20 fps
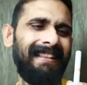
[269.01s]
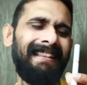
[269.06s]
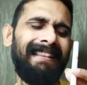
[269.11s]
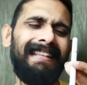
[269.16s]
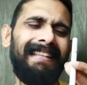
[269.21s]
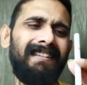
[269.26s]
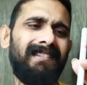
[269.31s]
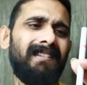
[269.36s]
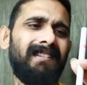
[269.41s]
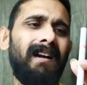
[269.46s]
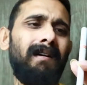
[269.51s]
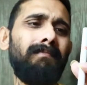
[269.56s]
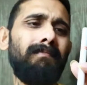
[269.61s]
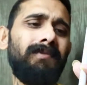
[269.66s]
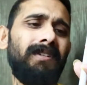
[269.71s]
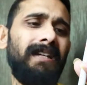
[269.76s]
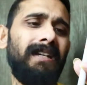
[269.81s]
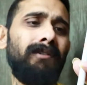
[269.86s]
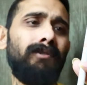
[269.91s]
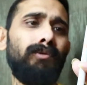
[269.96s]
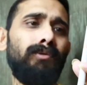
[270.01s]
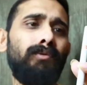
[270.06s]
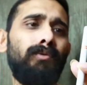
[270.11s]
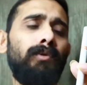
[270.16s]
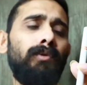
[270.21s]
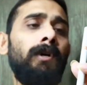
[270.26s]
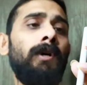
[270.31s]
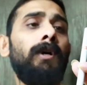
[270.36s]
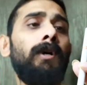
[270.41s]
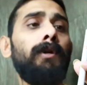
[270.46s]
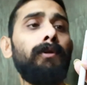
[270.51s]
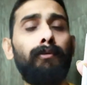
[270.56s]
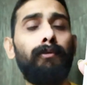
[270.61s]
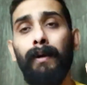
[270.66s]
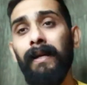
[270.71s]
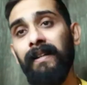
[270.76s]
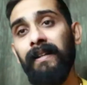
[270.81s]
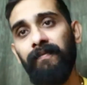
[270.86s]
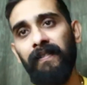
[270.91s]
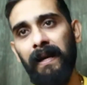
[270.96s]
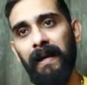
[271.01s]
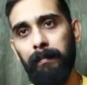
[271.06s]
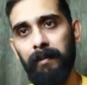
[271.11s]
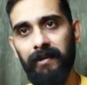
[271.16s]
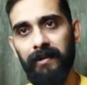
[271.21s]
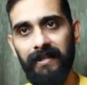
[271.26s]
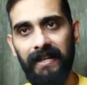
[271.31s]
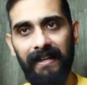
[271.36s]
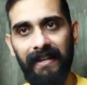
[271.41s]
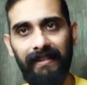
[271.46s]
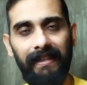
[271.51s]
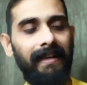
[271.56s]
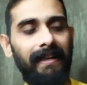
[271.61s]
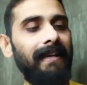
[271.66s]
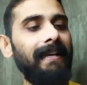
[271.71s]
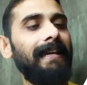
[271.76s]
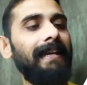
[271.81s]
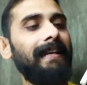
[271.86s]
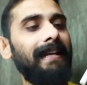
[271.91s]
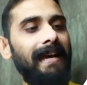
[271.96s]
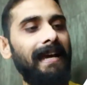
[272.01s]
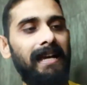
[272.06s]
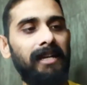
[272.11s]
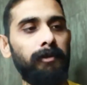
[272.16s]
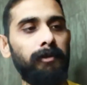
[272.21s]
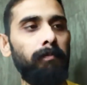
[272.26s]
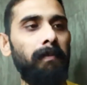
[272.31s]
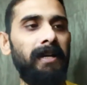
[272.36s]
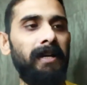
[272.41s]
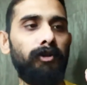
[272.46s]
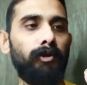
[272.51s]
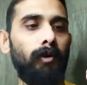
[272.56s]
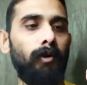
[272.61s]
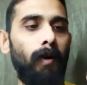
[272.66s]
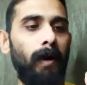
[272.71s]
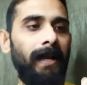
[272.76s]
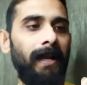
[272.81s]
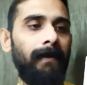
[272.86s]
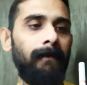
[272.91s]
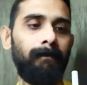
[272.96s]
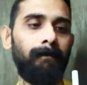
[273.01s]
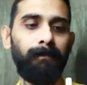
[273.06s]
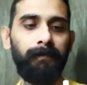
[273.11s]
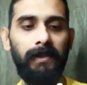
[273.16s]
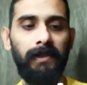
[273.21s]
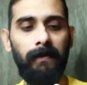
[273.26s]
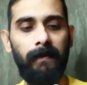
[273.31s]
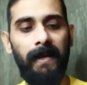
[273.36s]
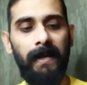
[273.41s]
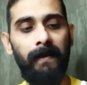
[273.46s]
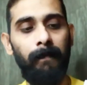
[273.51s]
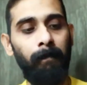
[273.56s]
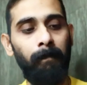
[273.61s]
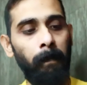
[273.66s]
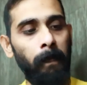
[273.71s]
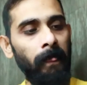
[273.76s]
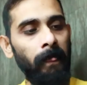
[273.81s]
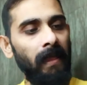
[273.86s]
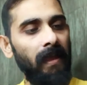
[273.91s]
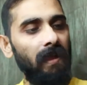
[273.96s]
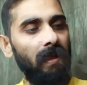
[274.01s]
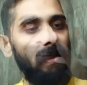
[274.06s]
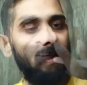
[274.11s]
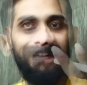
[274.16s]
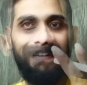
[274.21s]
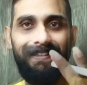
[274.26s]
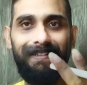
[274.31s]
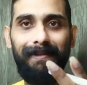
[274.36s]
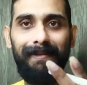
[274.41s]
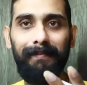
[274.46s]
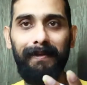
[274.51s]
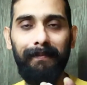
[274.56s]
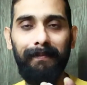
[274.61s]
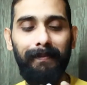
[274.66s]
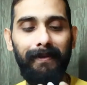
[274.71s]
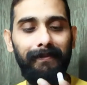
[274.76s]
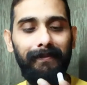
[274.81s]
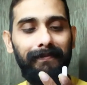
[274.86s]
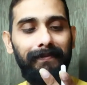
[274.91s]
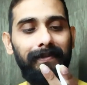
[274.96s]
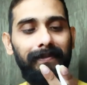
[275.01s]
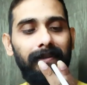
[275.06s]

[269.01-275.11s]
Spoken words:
This comes into 20 flavors, I think. It has mesh coil, all right? Let's give it a puff.